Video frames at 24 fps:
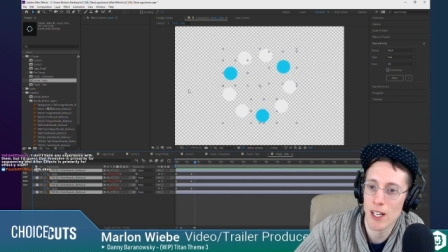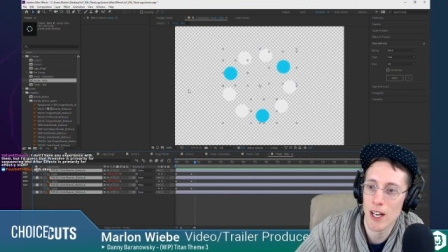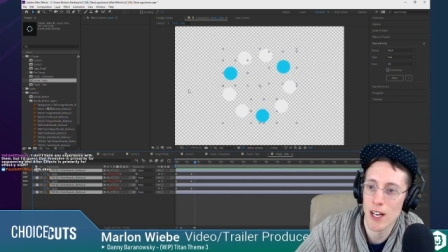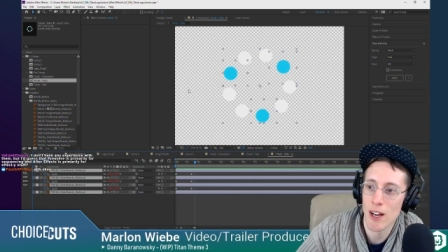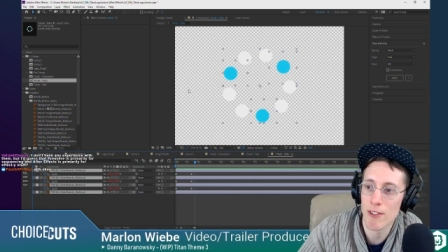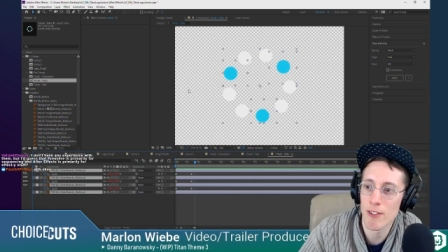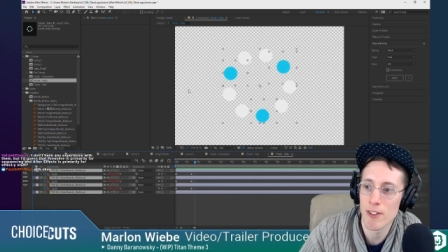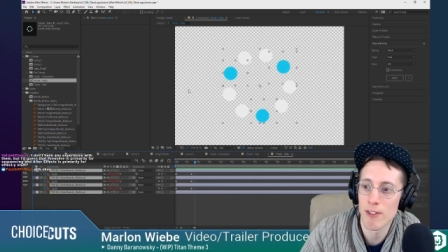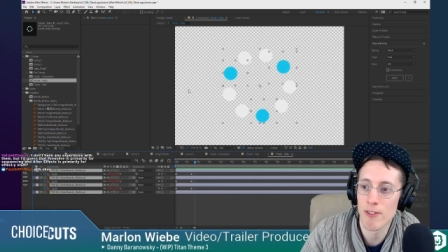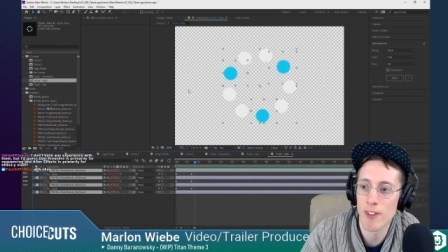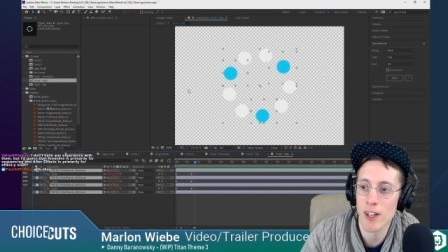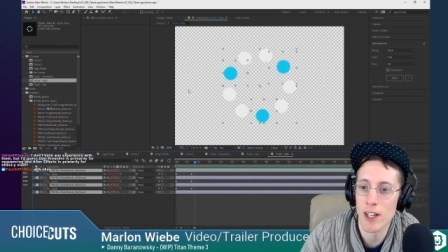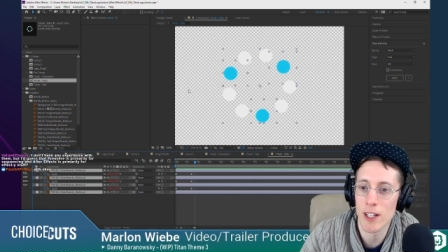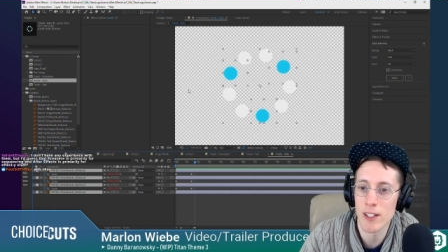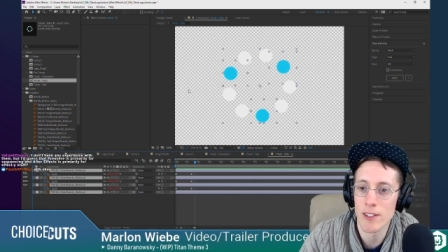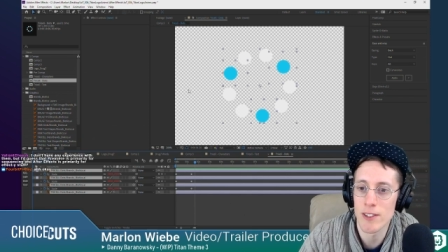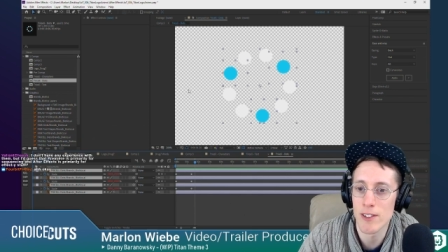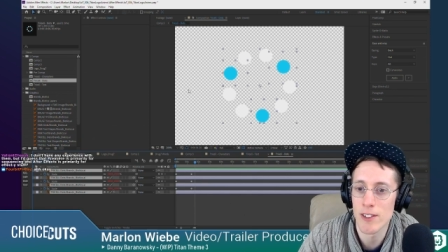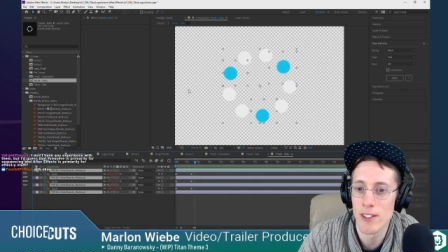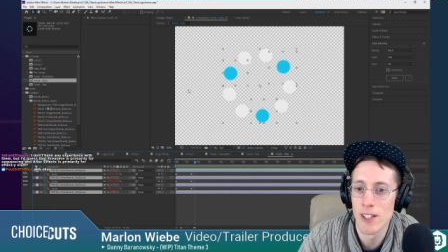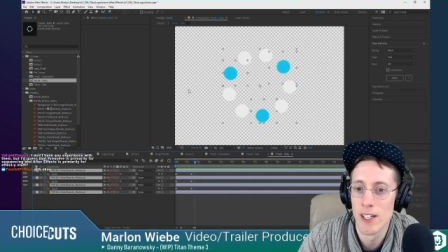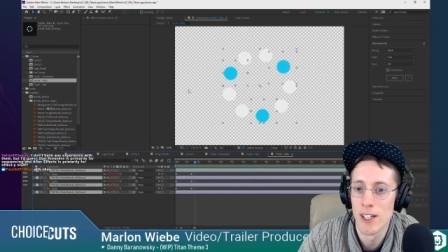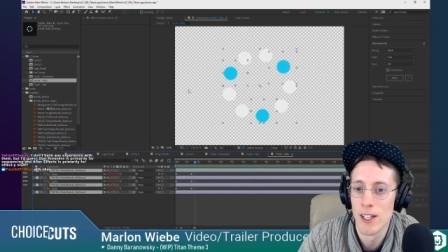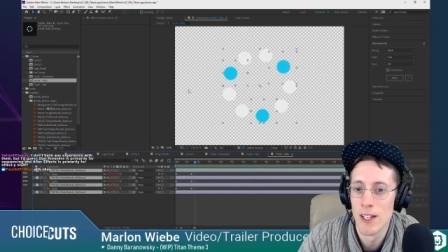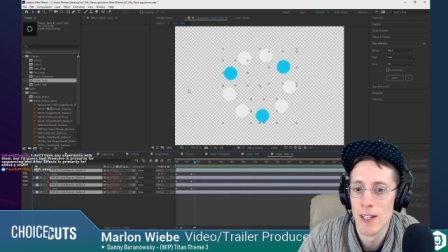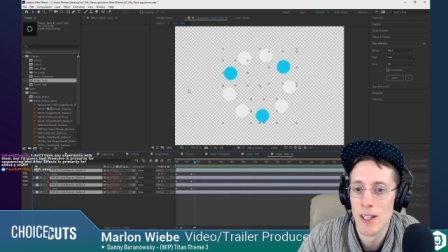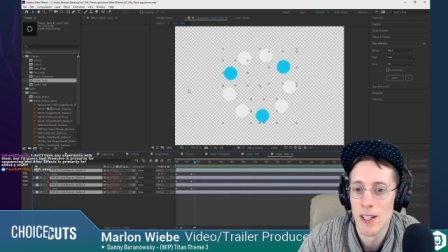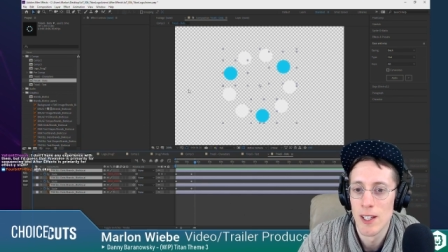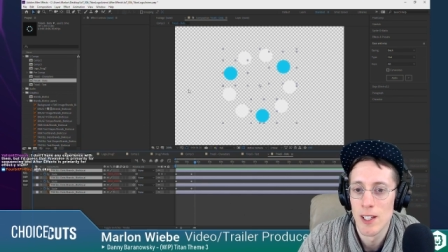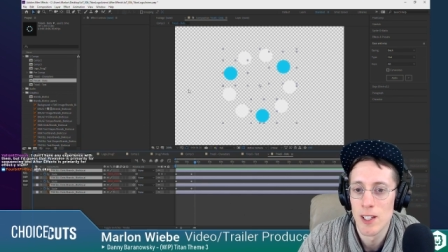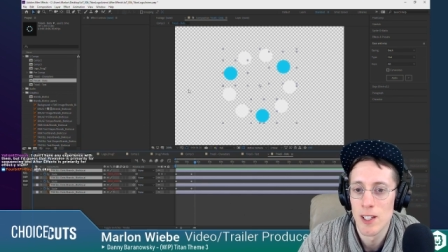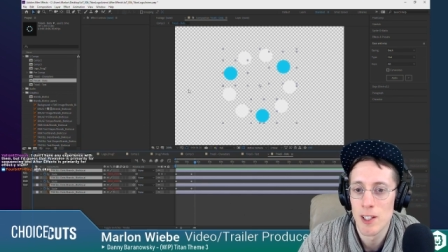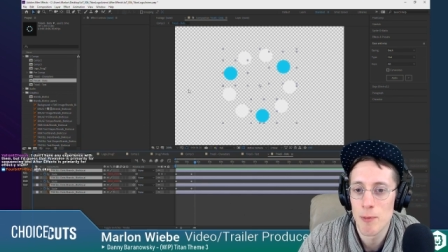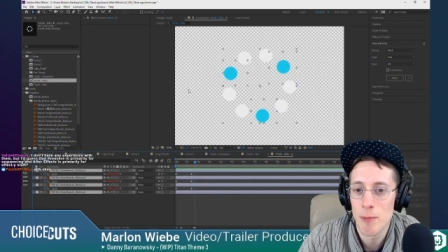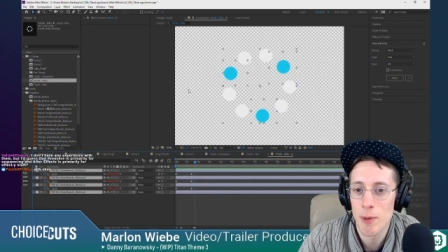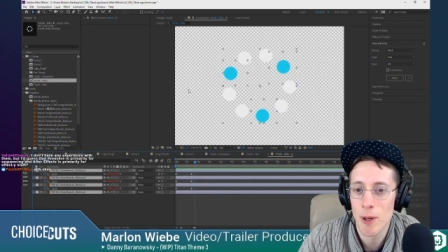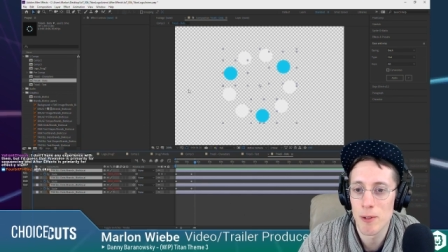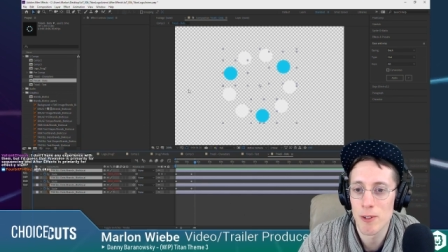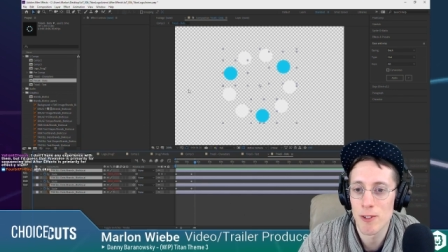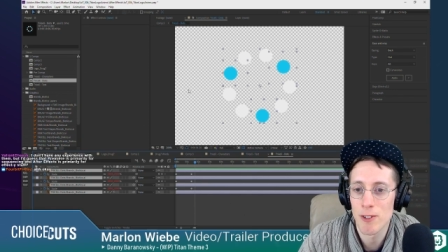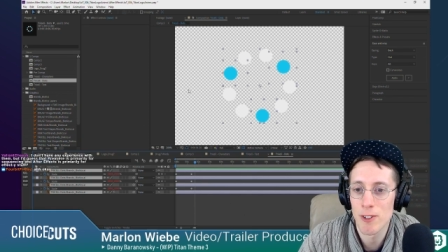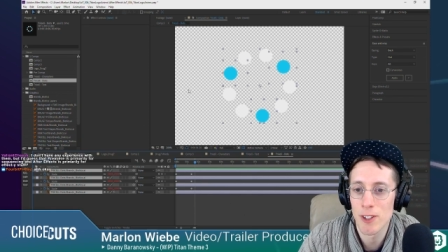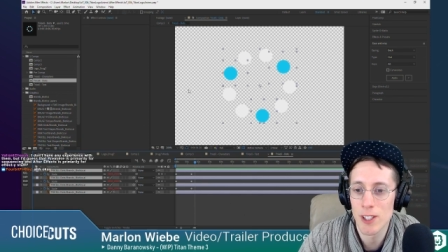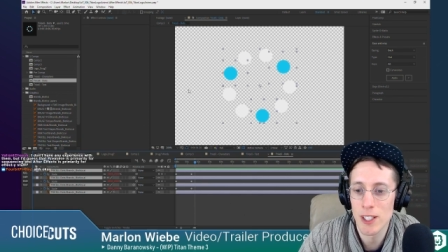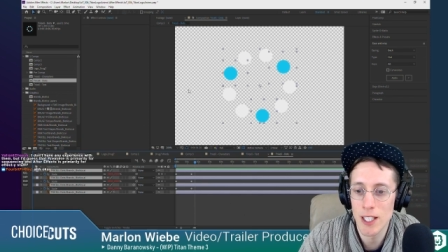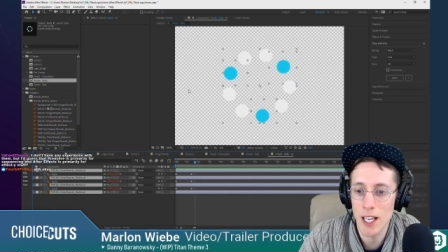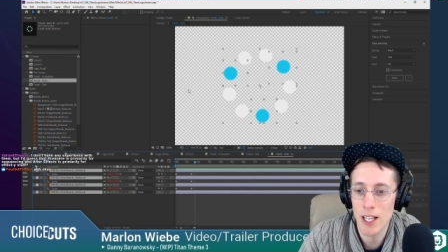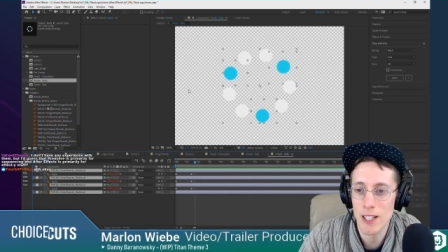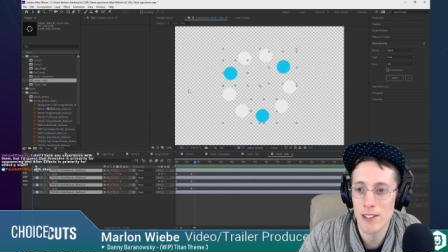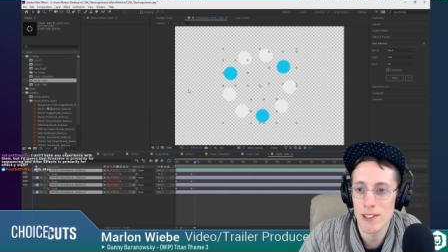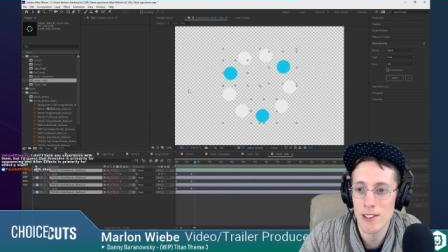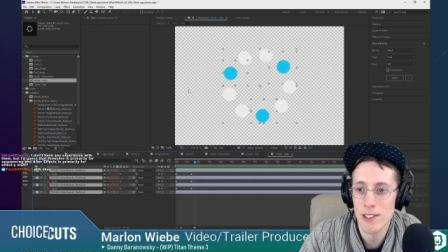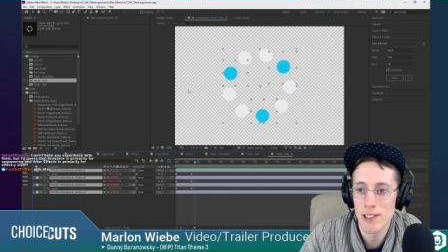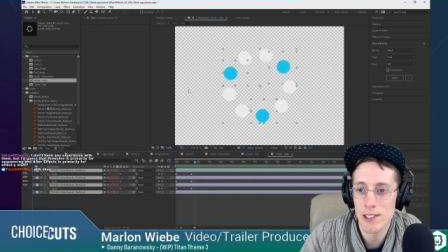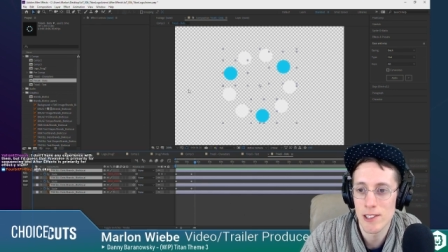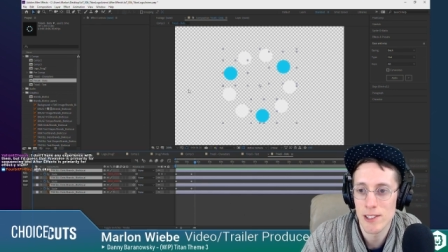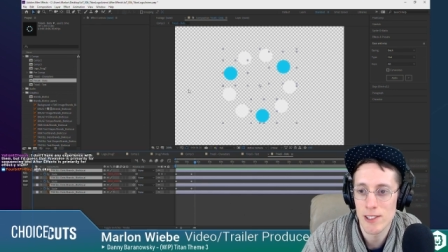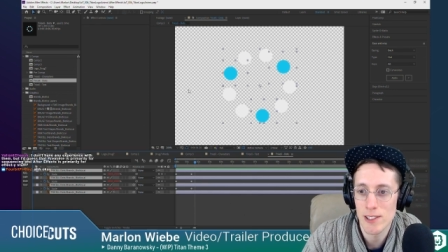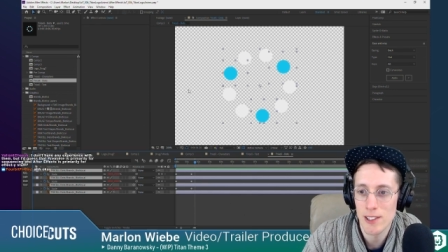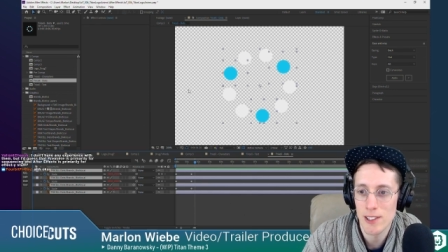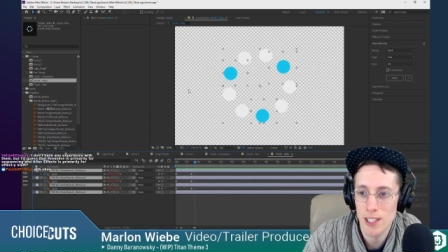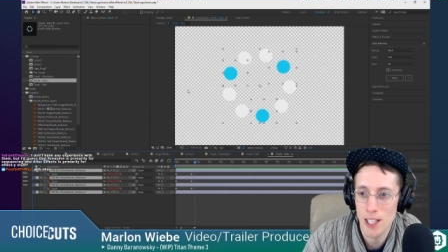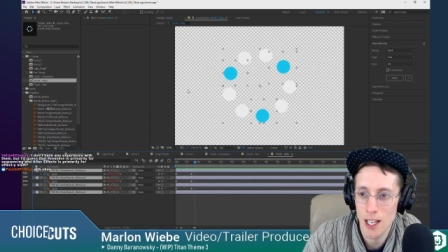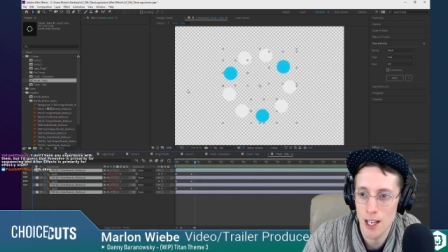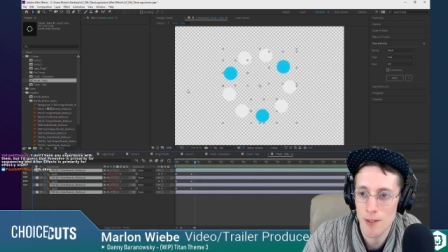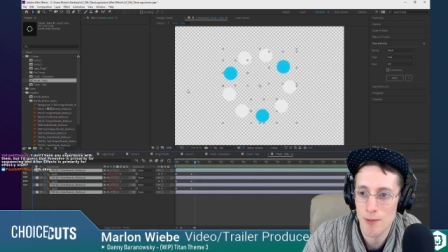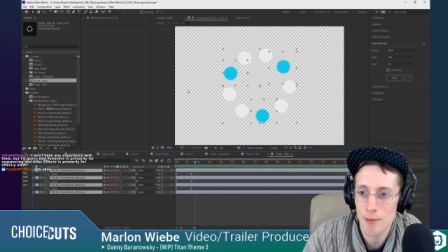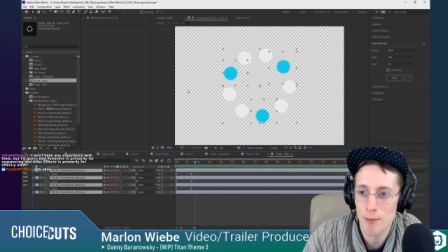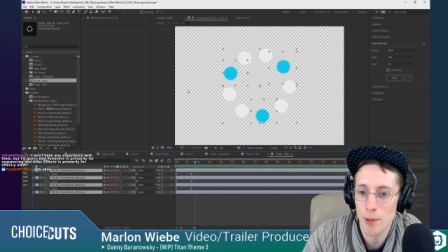After Effects. Yes, yeah.